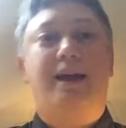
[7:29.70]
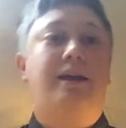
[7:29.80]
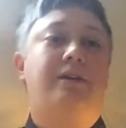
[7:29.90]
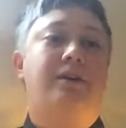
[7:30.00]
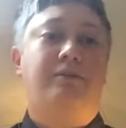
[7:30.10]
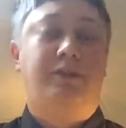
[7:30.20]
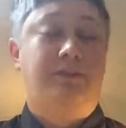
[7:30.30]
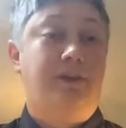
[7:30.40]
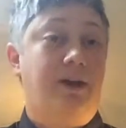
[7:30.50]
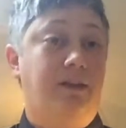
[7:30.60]
And
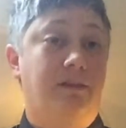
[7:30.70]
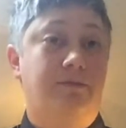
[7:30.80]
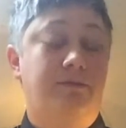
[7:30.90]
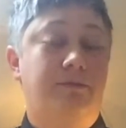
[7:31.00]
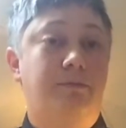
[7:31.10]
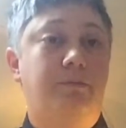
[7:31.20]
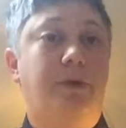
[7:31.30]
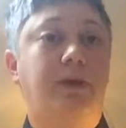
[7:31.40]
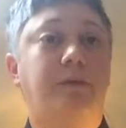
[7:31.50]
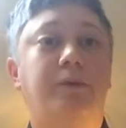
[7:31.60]
obviously I love
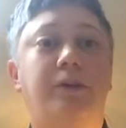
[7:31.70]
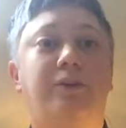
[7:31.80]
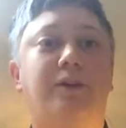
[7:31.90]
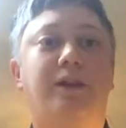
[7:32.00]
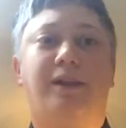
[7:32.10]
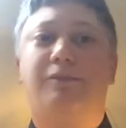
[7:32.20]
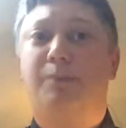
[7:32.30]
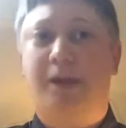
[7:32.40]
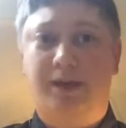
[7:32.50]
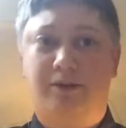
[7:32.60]
my computer, I love
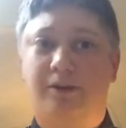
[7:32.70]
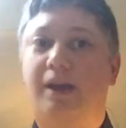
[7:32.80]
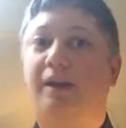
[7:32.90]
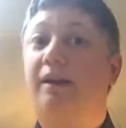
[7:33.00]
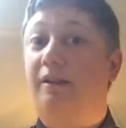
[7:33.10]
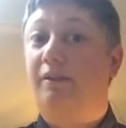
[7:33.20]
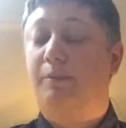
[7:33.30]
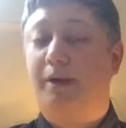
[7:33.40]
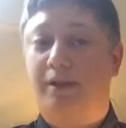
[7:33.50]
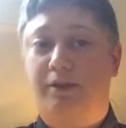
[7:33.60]
my internet, I love
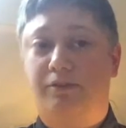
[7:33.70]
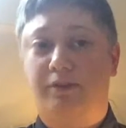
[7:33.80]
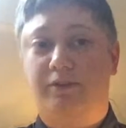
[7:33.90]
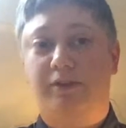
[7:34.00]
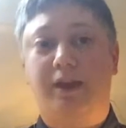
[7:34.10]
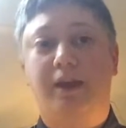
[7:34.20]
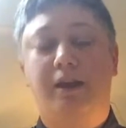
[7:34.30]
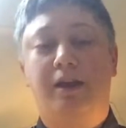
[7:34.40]
my electricity.